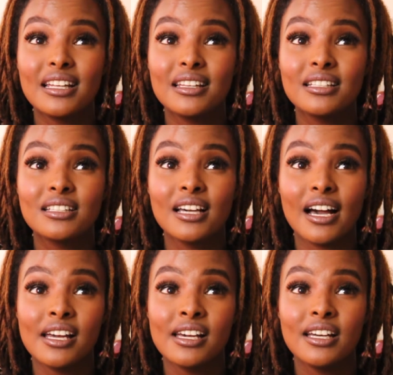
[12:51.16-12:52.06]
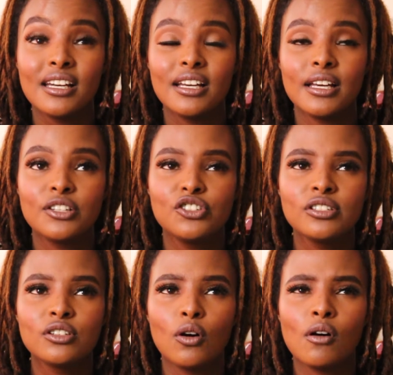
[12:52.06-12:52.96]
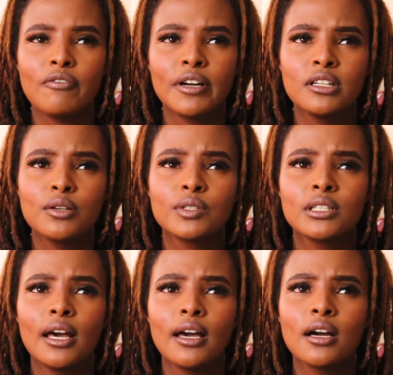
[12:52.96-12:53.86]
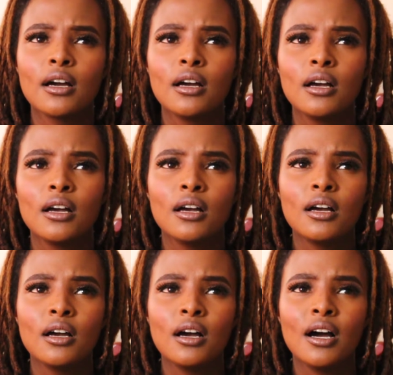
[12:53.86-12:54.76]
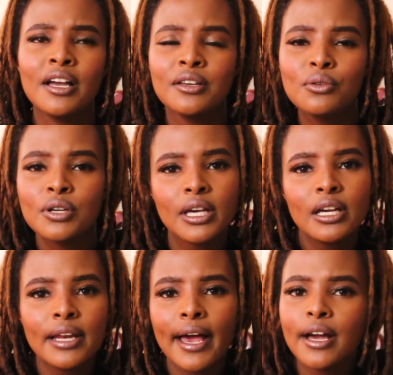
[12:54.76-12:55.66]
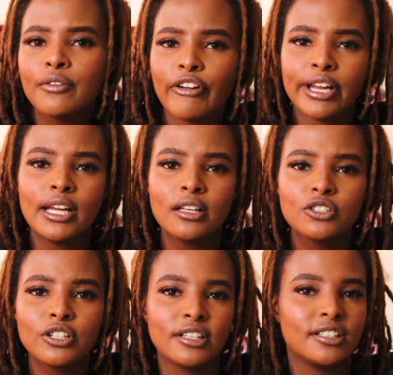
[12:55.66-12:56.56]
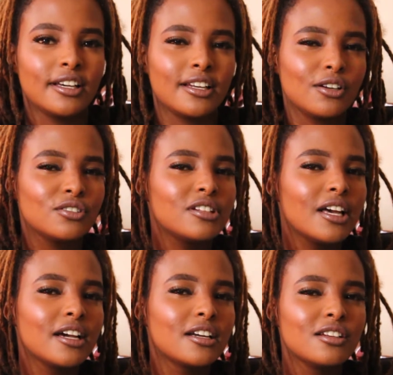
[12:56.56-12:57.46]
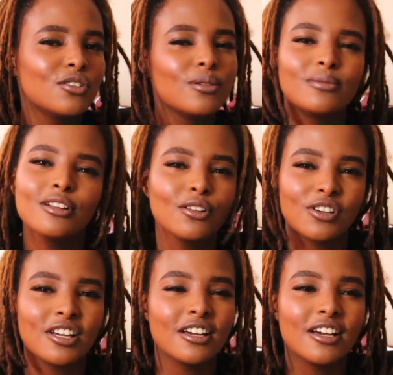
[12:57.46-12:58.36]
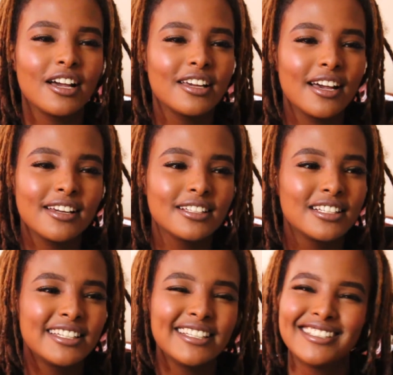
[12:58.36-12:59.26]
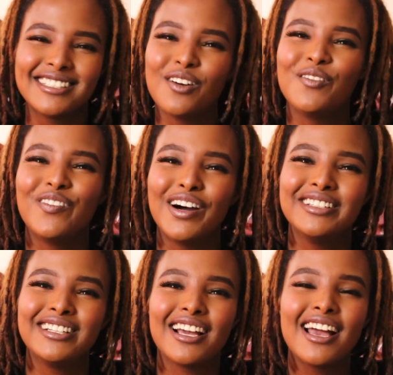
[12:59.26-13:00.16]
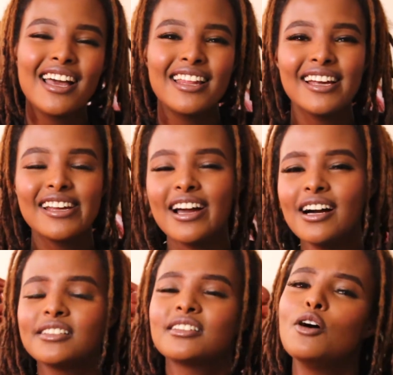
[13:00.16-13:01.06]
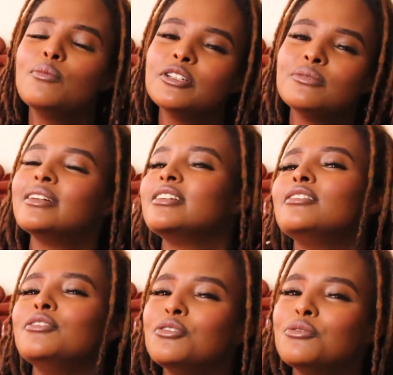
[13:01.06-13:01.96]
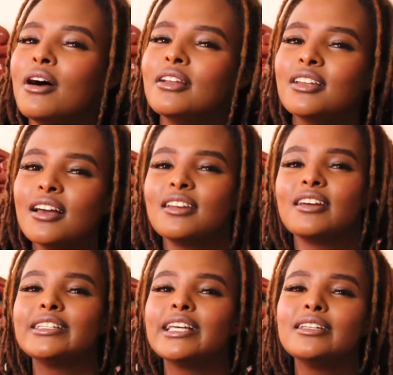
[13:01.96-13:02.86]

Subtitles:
this guy, he just offered. He was like, are you okay, like, financially? And I was like, no, I'm not okay. I really need some money. And he asked, how much money do you want? And I said